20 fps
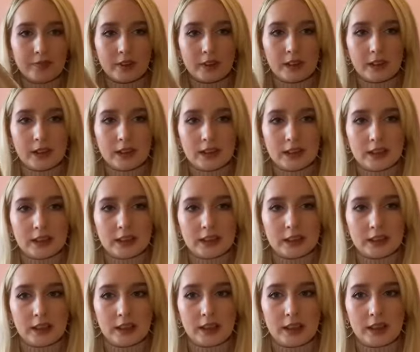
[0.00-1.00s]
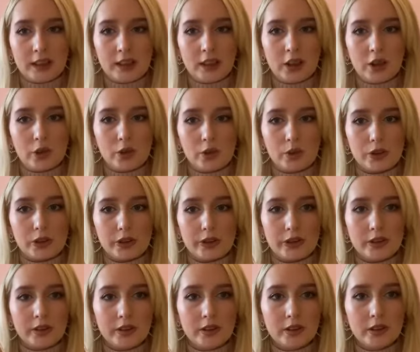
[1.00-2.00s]
And this is in a gold,
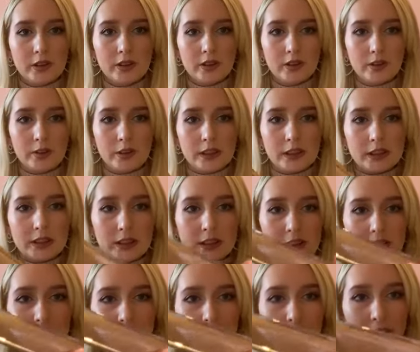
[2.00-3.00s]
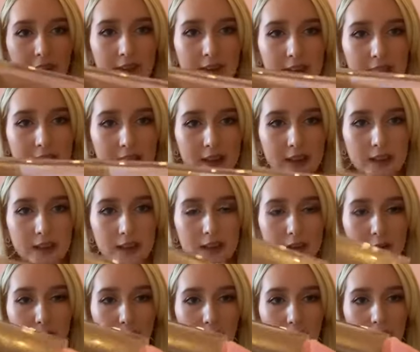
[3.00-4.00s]
which is very
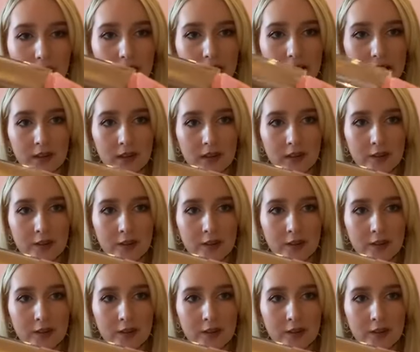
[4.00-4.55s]
sparkly.